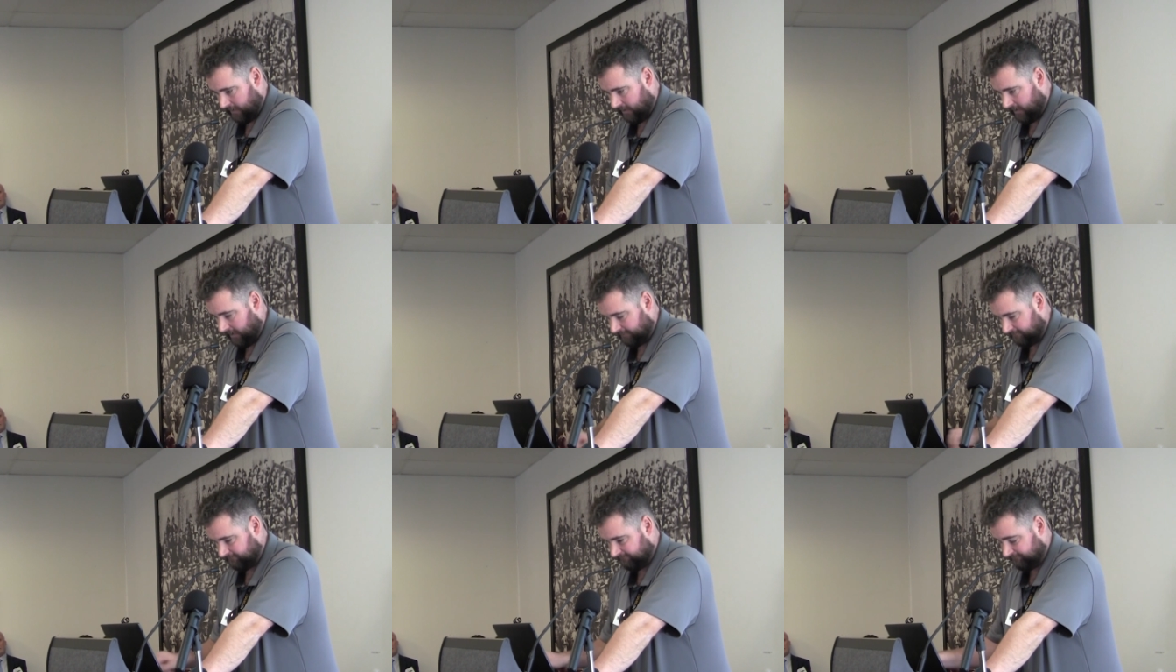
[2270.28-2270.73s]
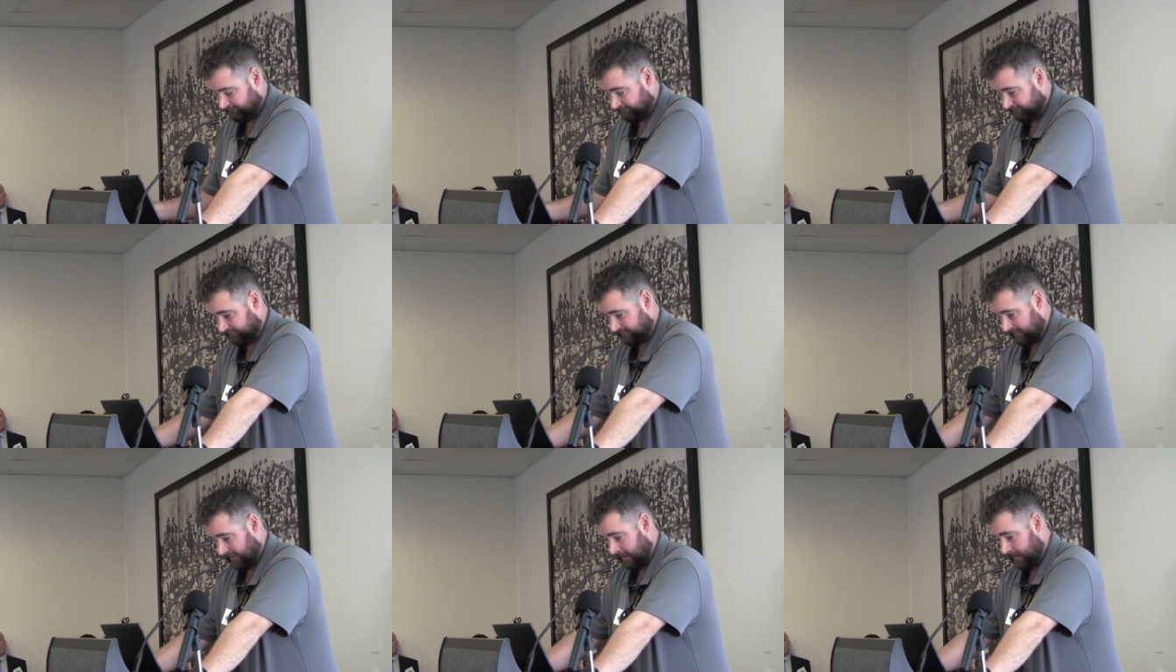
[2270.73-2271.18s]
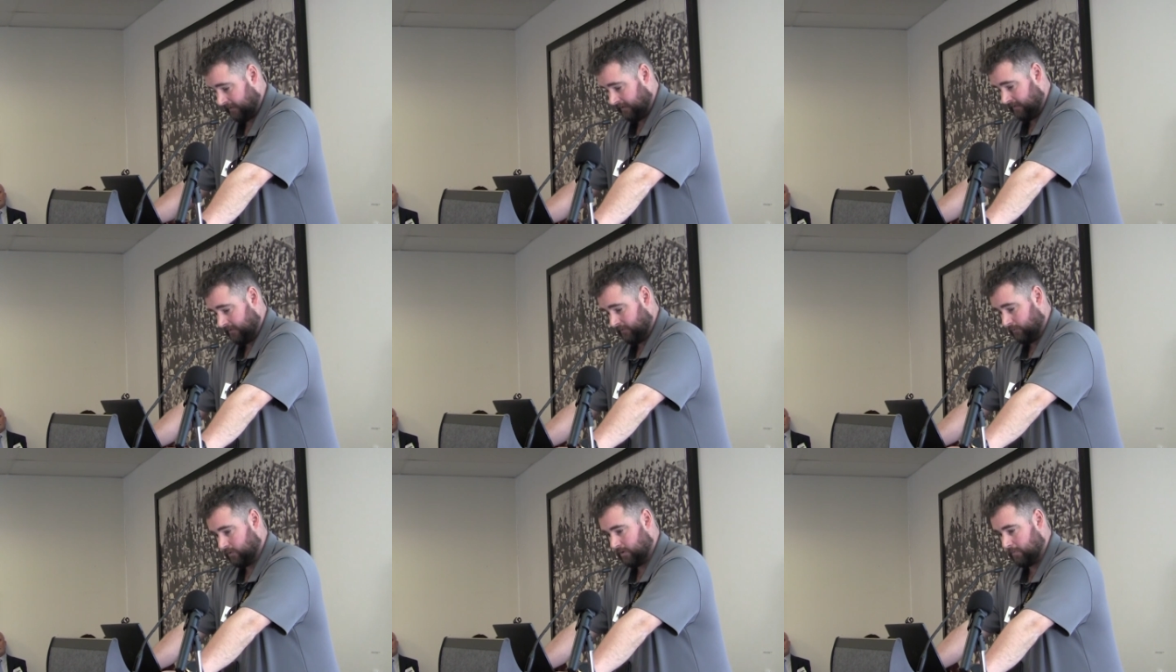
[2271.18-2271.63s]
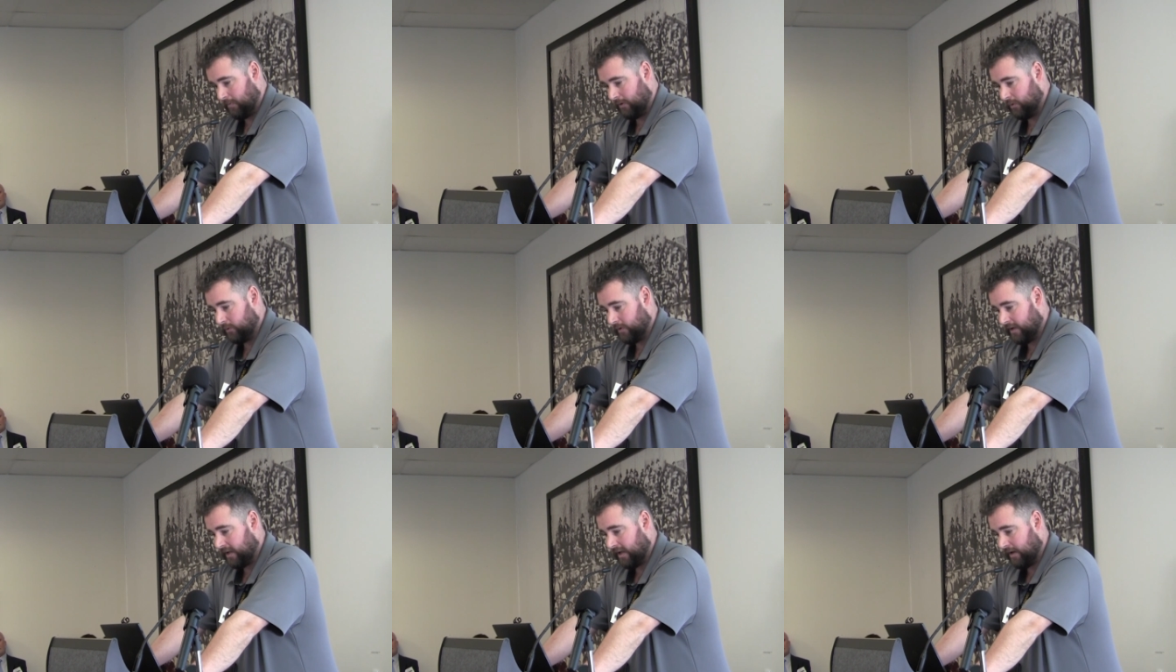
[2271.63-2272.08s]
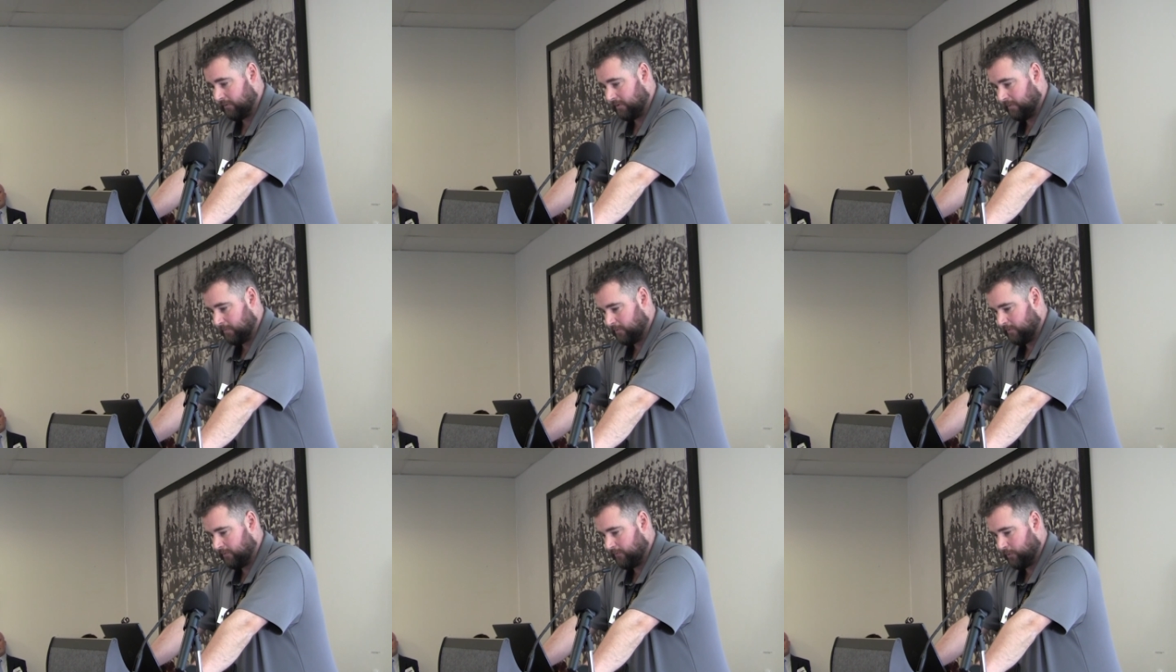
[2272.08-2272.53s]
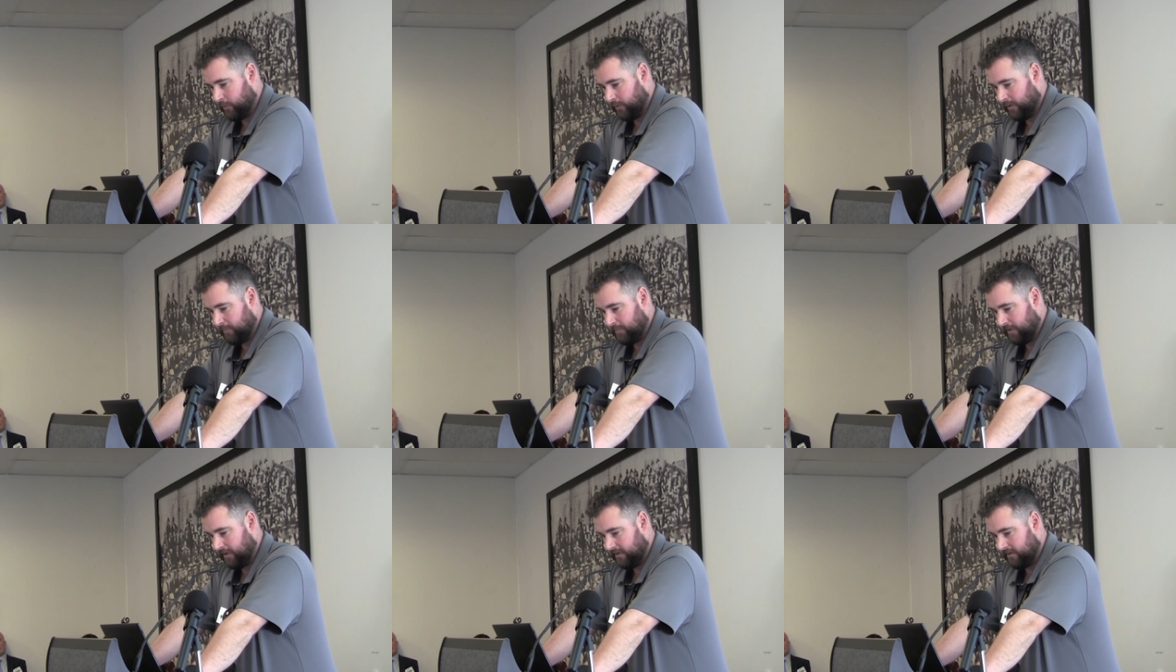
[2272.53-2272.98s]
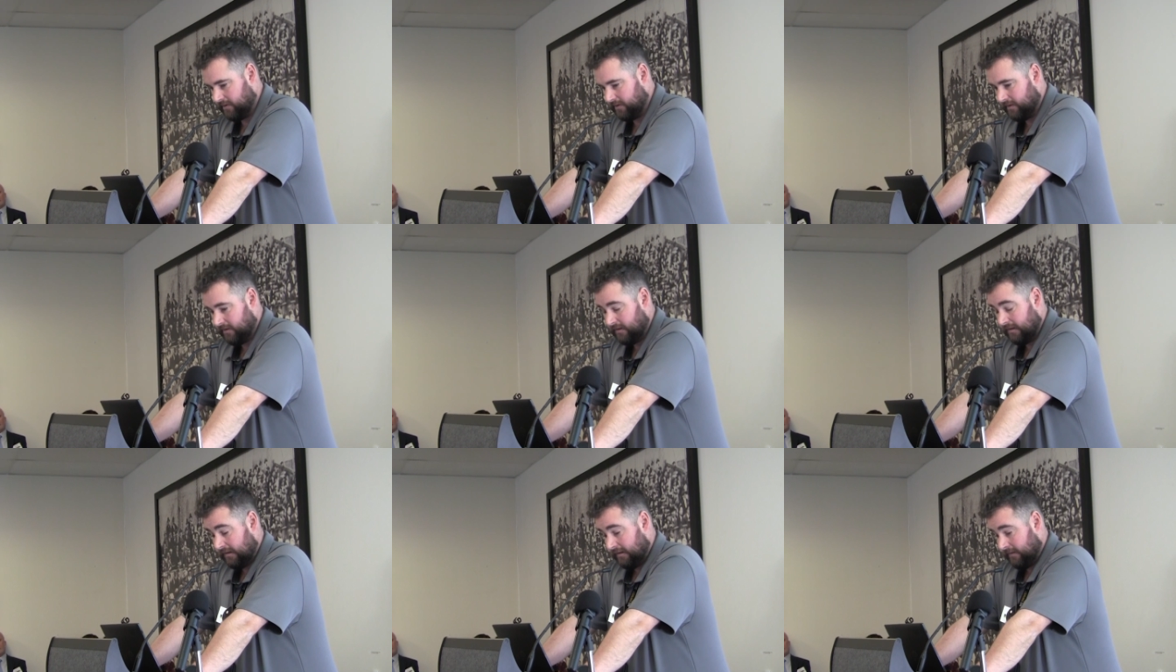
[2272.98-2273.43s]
All right. What am I looking at when I'm reviewing a pin?